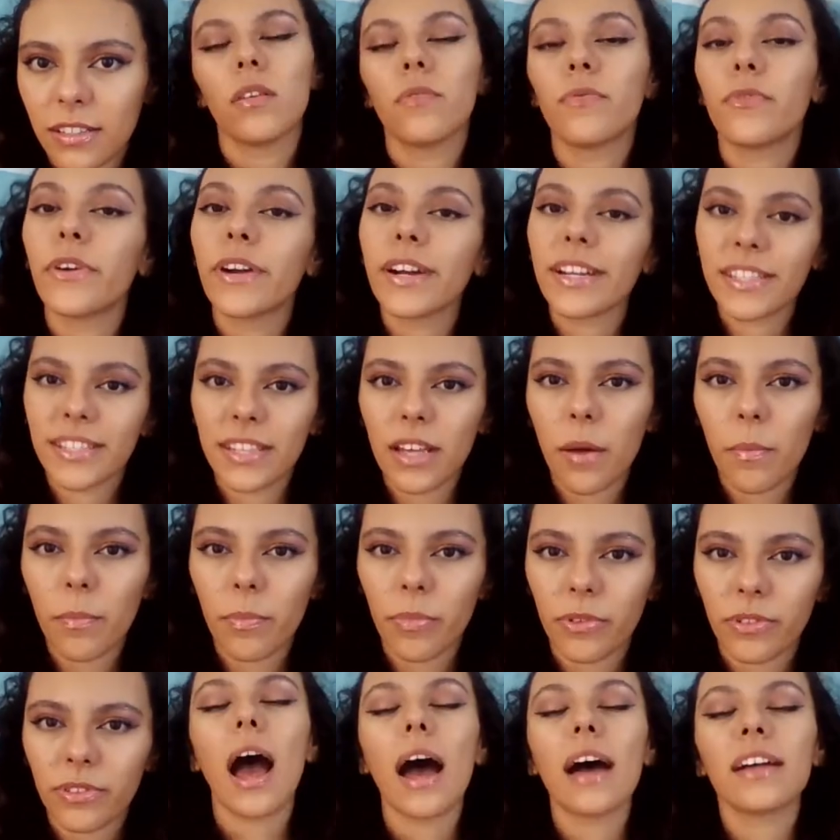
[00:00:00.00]
For
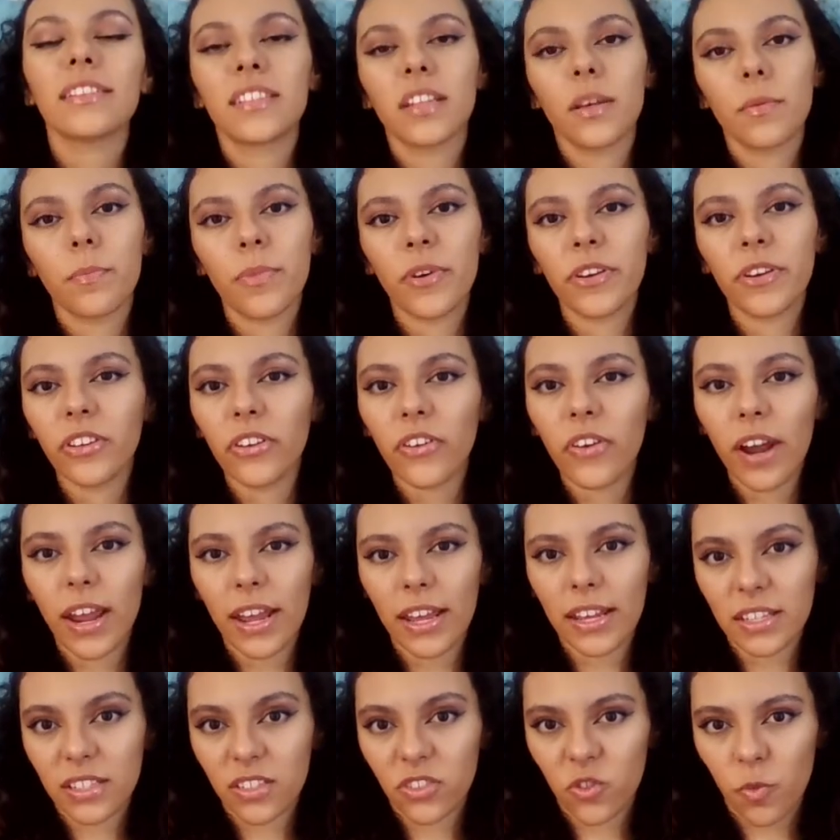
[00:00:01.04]
example, a temperature
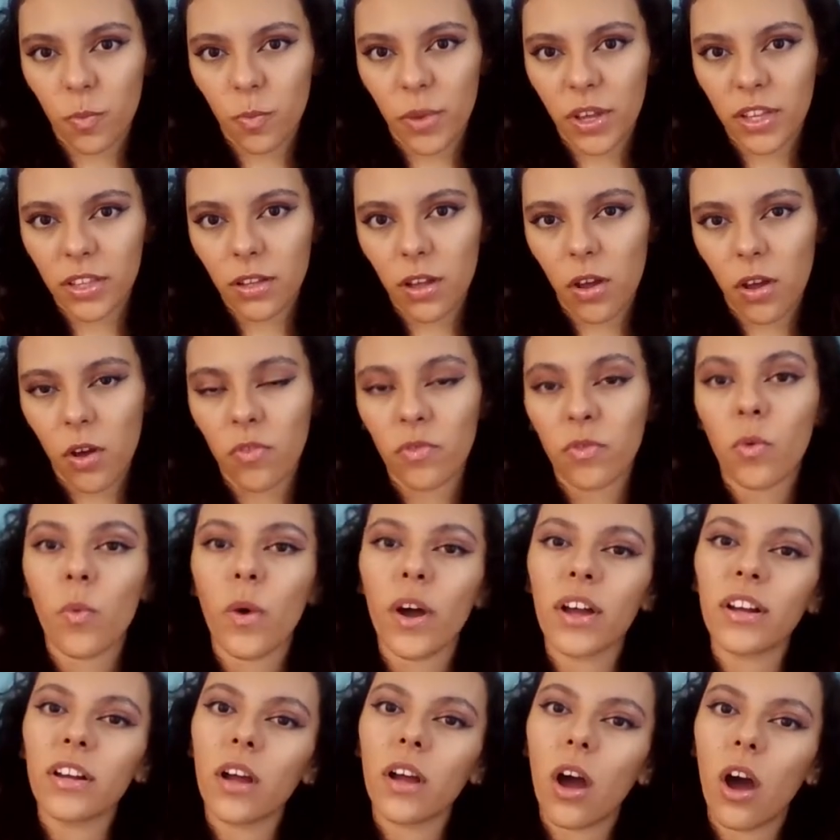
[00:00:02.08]
instrument of
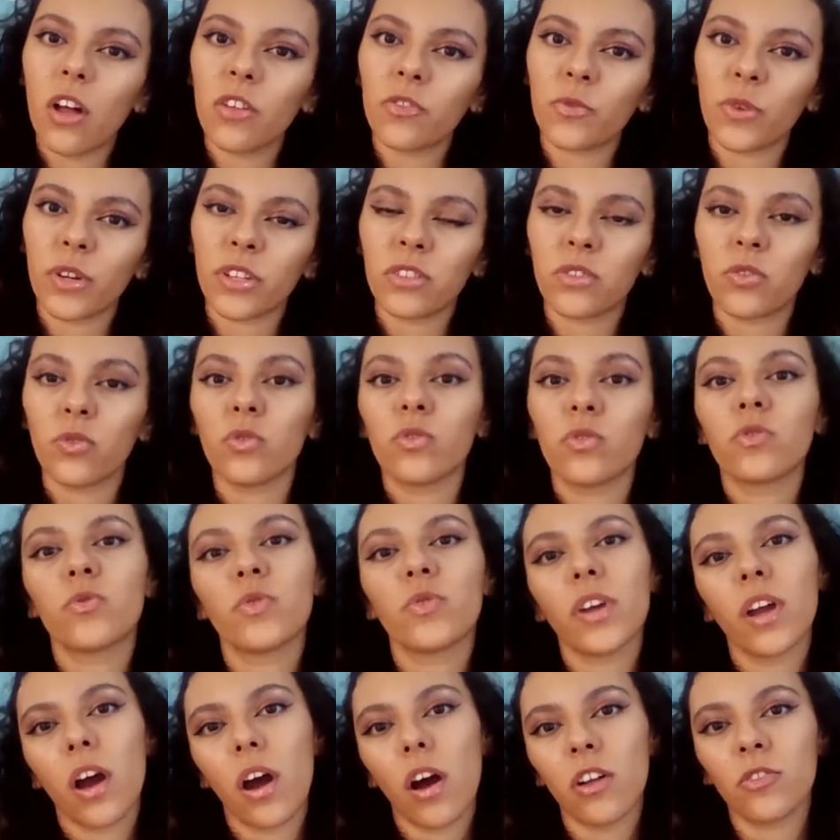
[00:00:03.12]
100 to
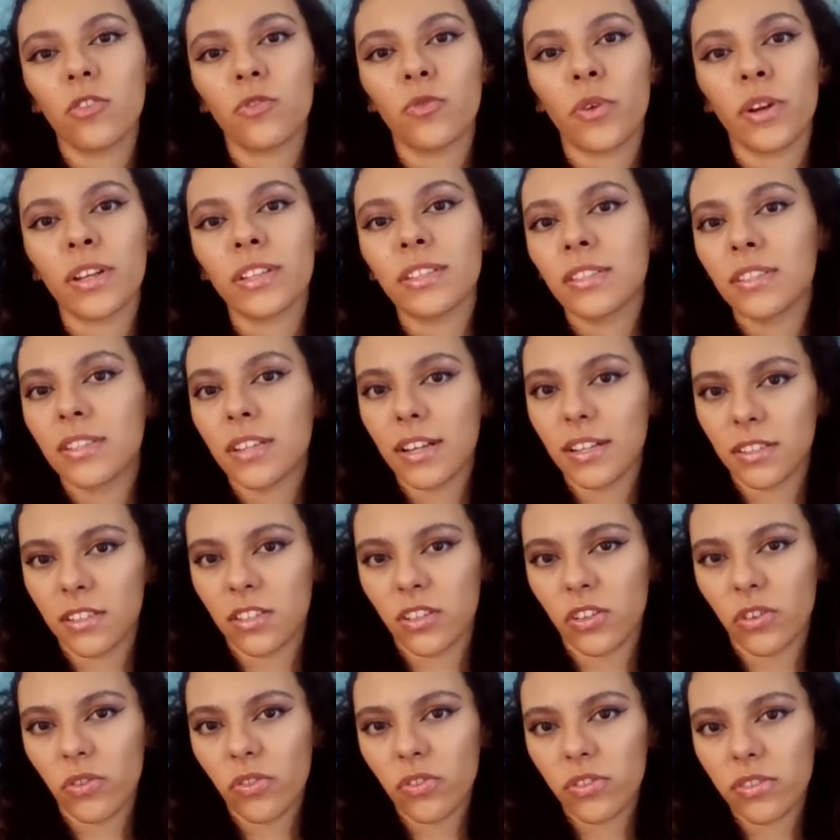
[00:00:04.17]
300
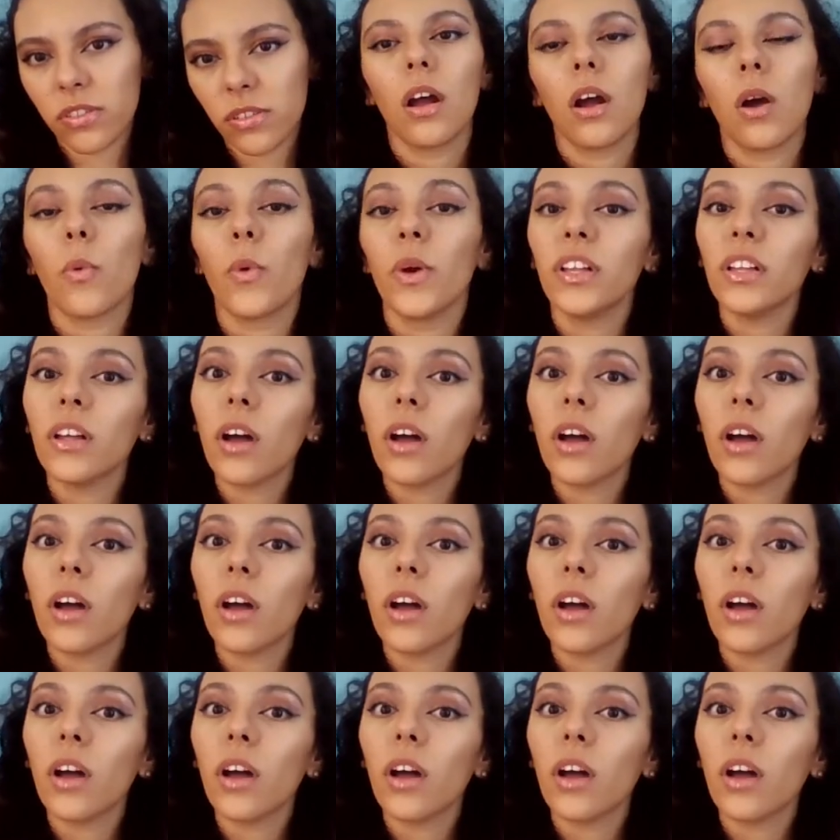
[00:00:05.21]
Celsius will